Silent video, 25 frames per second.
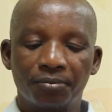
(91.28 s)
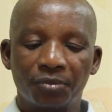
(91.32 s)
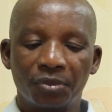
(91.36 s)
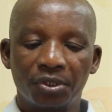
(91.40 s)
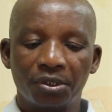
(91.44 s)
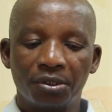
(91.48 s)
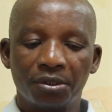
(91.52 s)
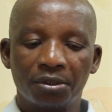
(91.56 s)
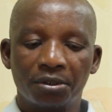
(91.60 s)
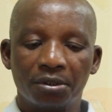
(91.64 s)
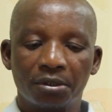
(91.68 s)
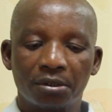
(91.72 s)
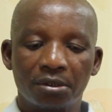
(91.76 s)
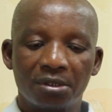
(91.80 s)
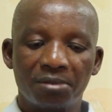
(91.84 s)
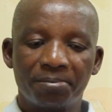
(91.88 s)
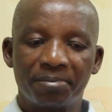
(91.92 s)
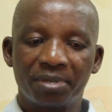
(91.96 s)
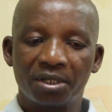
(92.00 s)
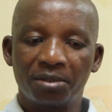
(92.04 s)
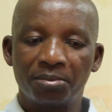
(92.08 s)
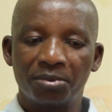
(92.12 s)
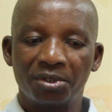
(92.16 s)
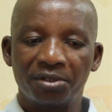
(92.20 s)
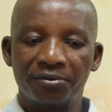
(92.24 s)
in the
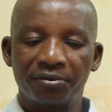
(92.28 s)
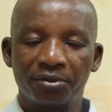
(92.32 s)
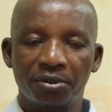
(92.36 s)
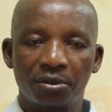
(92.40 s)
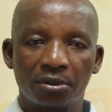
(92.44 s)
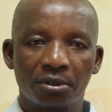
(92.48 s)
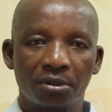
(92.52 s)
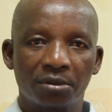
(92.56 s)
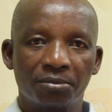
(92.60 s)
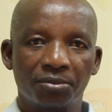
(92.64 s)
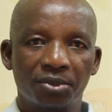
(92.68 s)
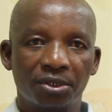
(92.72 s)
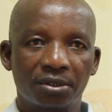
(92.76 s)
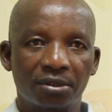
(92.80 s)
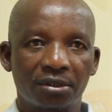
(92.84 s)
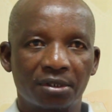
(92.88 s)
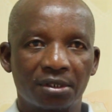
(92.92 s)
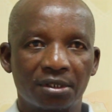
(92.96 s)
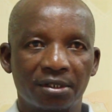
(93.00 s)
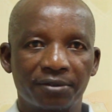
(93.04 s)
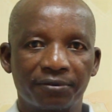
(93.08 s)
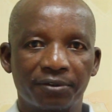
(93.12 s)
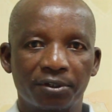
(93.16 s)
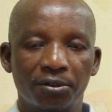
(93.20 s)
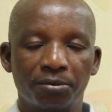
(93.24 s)
Department of Economics and
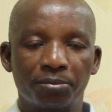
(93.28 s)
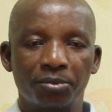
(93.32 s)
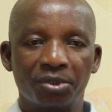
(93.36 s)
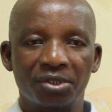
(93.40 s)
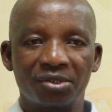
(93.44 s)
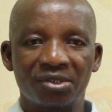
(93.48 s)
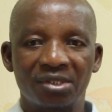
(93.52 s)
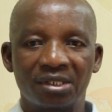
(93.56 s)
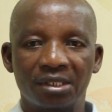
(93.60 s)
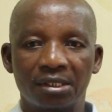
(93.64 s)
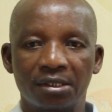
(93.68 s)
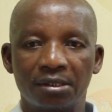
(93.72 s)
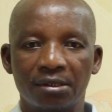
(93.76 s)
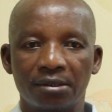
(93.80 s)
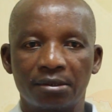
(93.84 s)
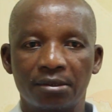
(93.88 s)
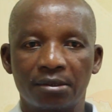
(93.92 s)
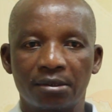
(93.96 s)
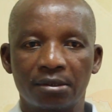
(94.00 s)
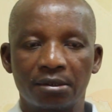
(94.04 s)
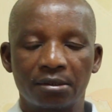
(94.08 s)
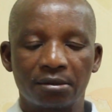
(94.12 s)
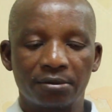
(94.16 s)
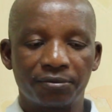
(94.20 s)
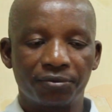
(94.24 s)
Development
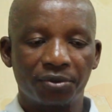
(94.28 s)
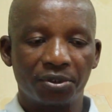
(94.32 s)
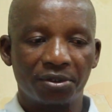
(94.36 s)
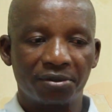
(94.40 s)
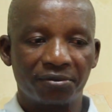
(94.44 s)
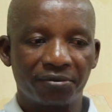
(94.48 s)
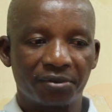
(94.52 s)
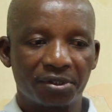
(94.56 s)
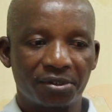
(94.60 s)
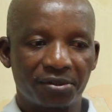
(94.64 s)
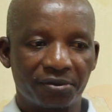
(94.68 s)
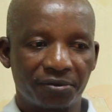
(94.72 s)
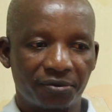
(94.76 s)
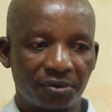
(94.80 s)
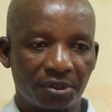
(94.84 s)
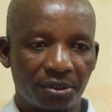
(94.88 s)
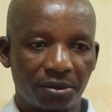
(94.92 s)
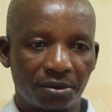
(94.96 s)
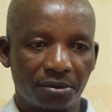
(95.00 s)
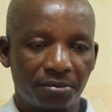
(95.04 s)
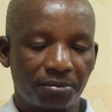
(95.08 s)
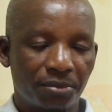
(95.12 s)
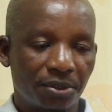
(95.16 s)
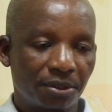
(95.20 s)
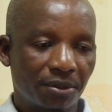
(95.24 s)
Studies at the University of
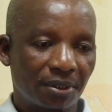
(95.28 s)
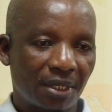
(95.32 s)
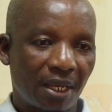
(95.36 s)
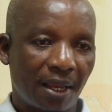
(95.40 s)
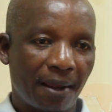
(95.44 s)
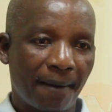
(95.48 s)
Nairobi.